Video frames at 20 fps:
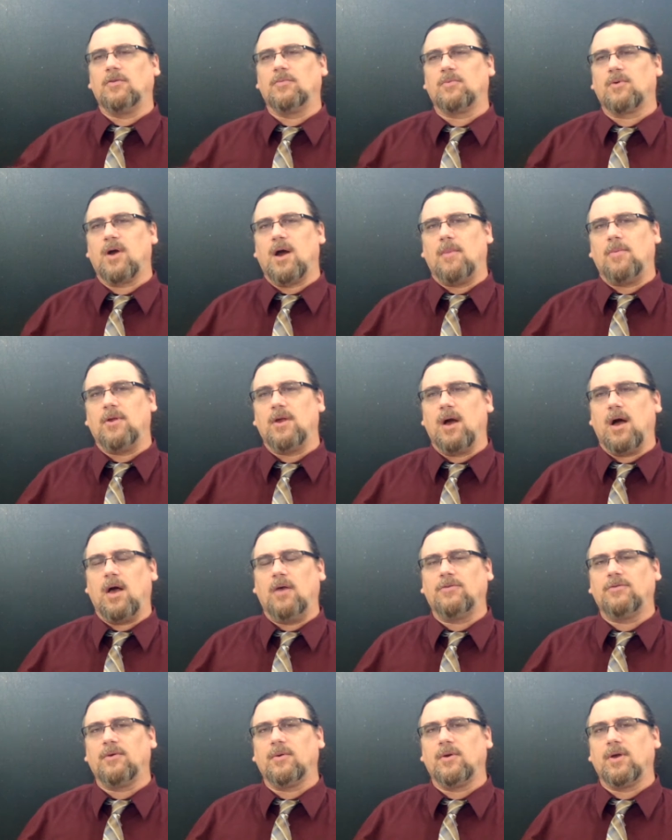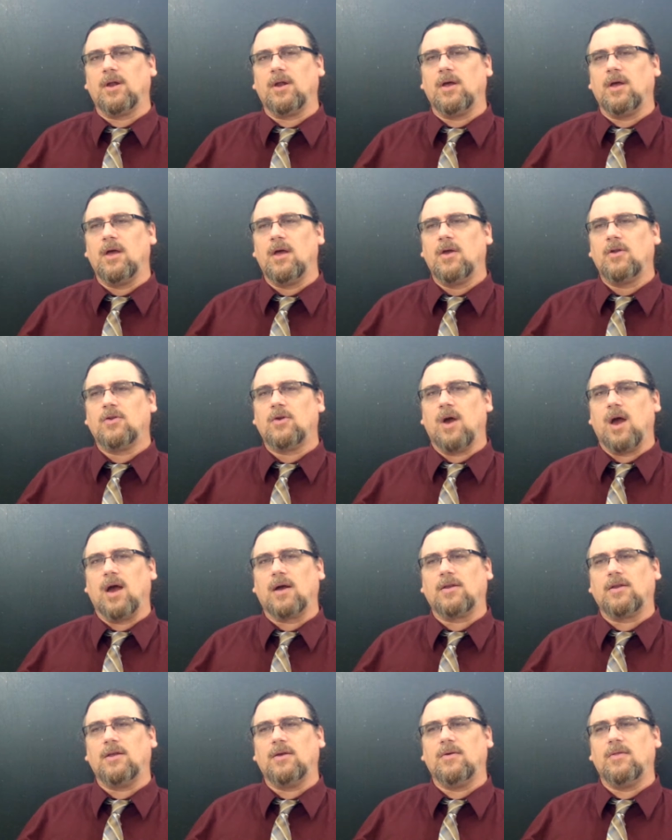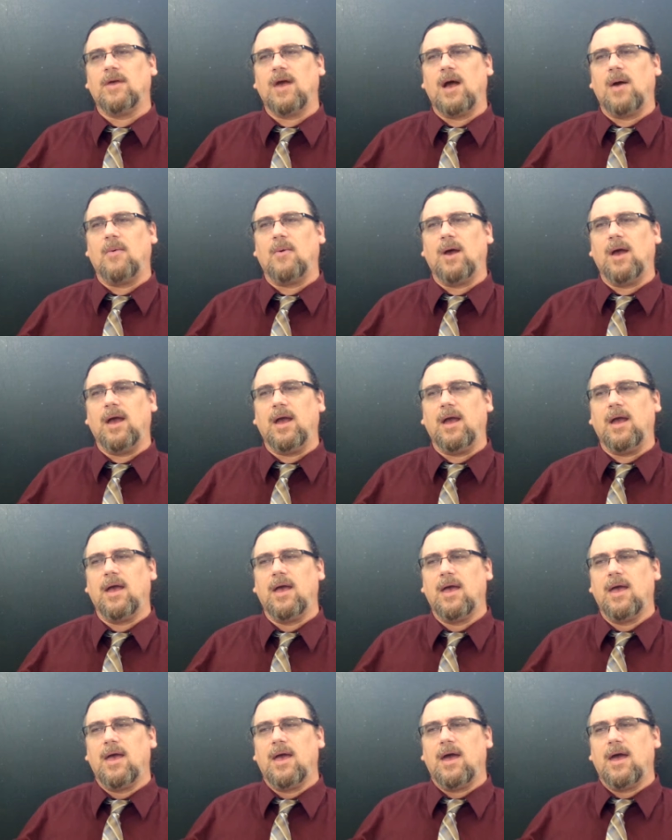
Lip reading: is probably also going to talk to you that way.